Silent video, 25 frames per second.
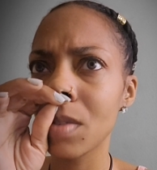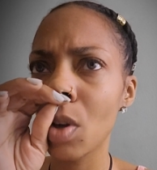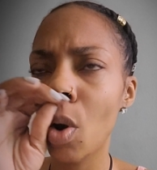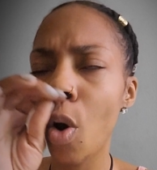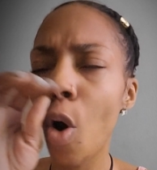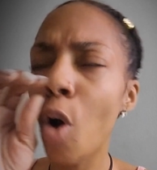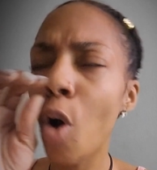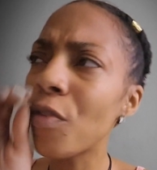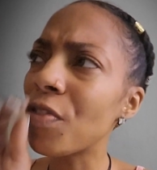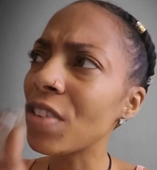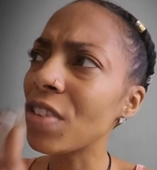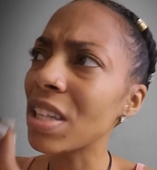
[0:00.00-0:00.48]

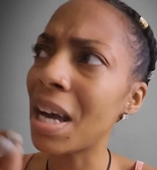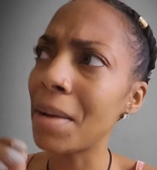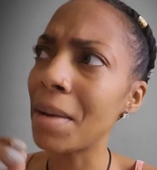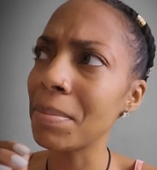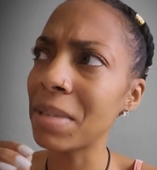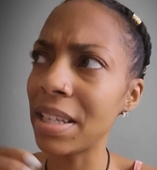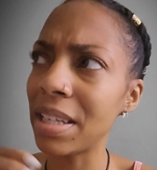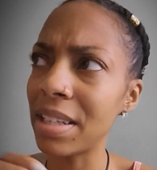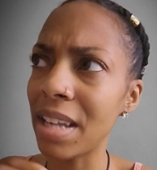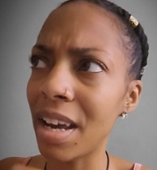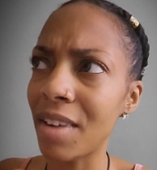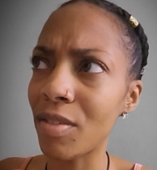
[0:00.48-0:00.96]
Hopefully I'm
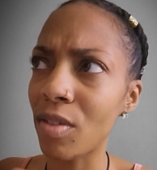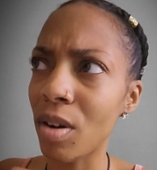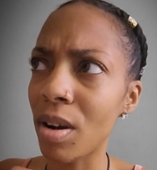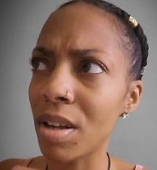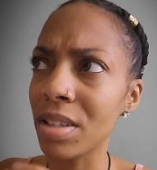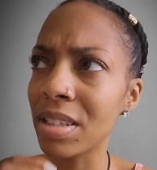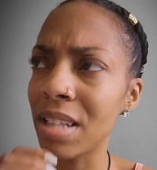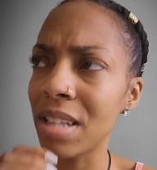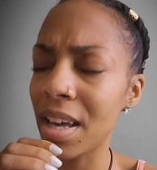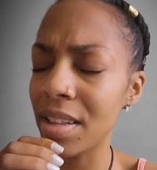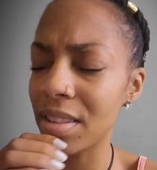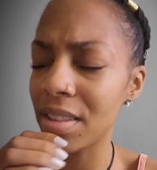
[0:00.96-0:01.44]
getting that
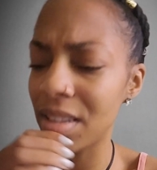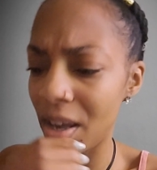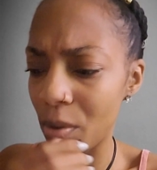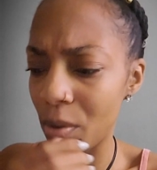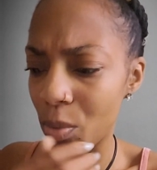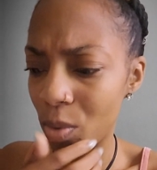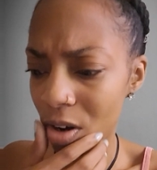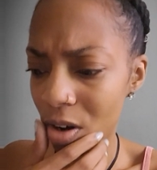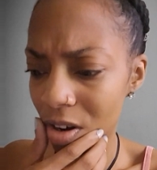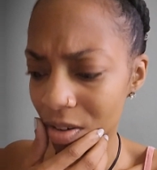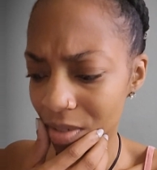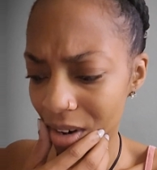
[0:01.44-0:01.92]
that, that
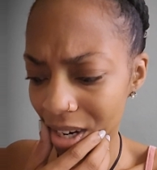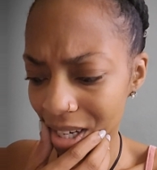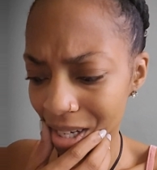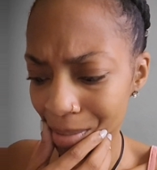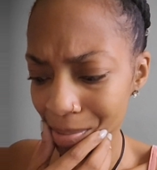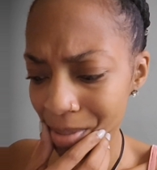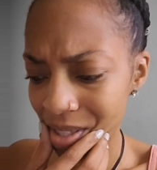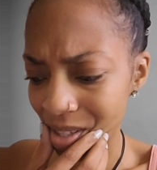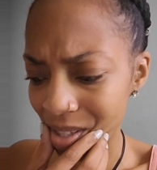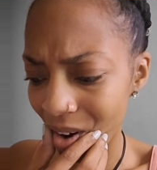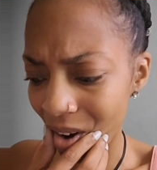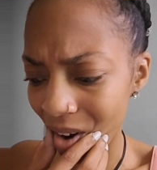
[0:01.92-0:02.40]
word right. I'm
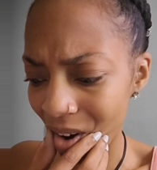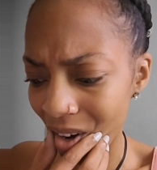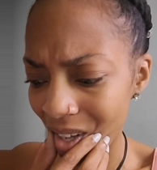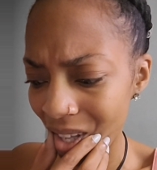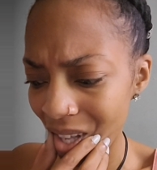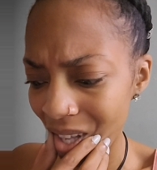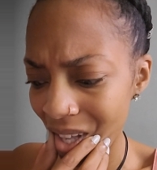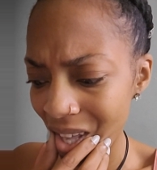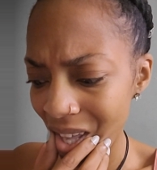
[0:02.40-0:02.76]
sorry.